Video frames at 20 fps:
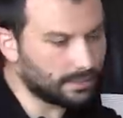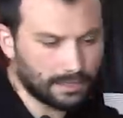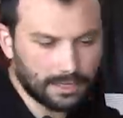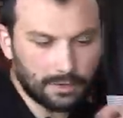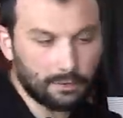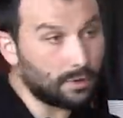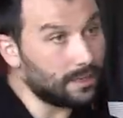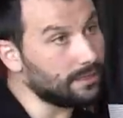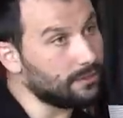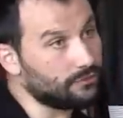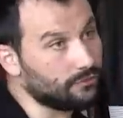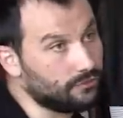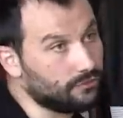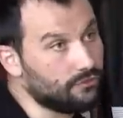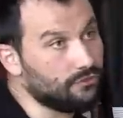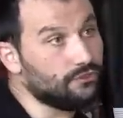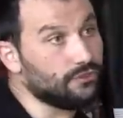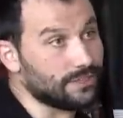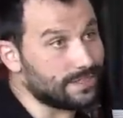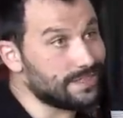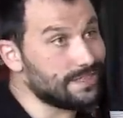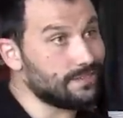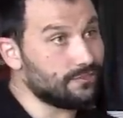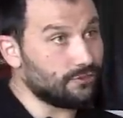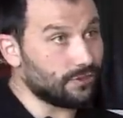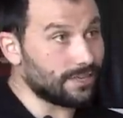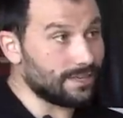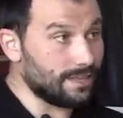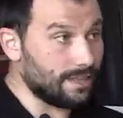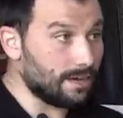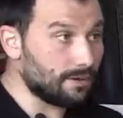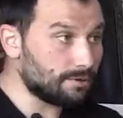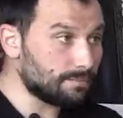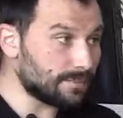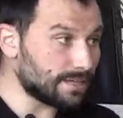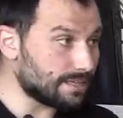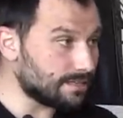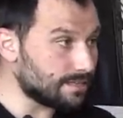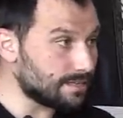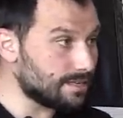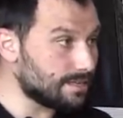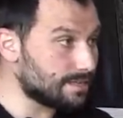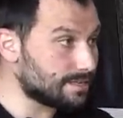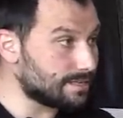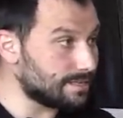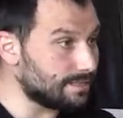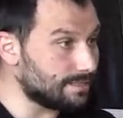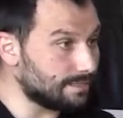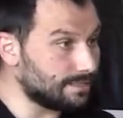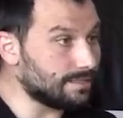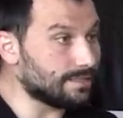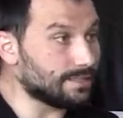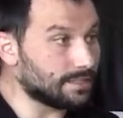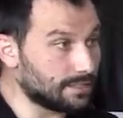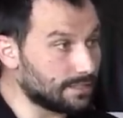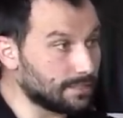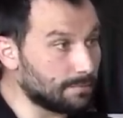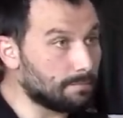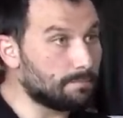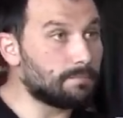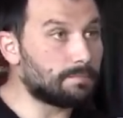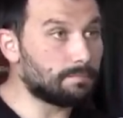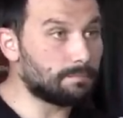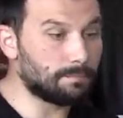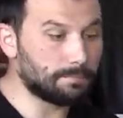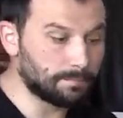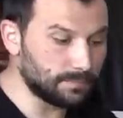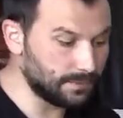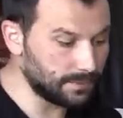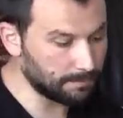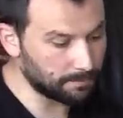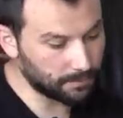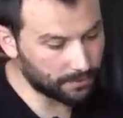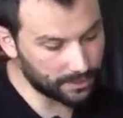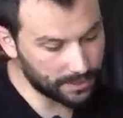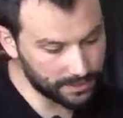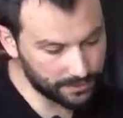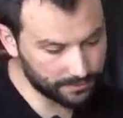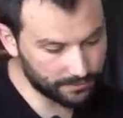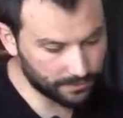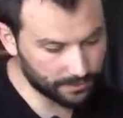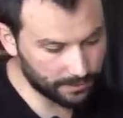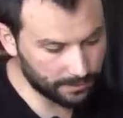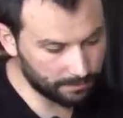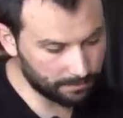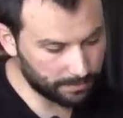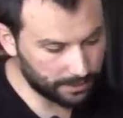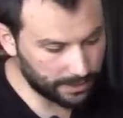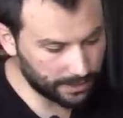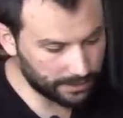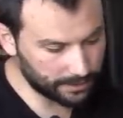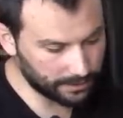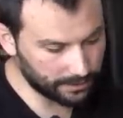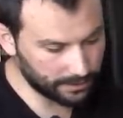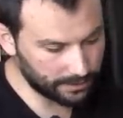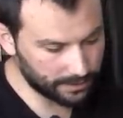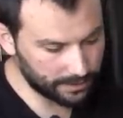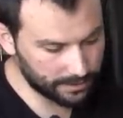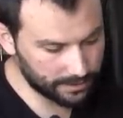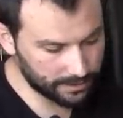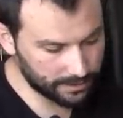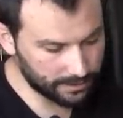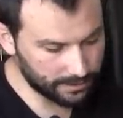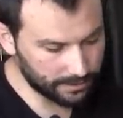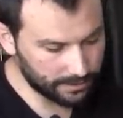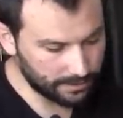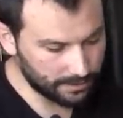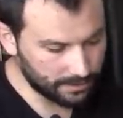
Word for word: I want to just check it out, because the price for the bike in test,